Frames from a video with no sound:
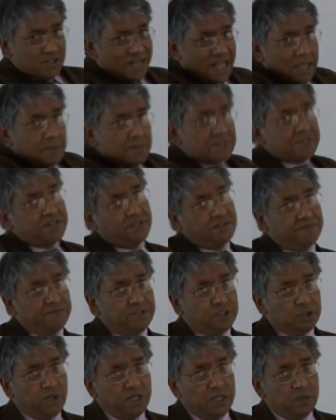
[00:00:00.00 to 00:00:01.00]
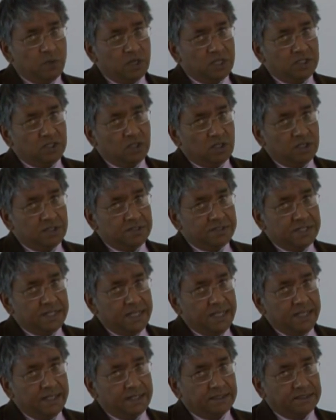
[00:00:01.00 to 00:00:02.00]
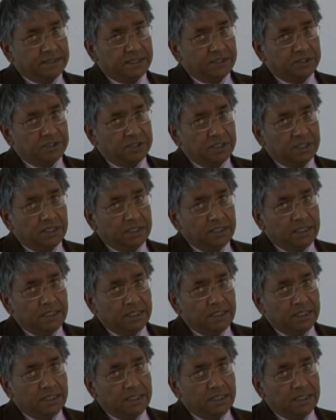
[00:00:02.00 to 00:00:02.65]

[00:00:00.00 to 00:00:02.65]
on Amazon for $21 a day, etc.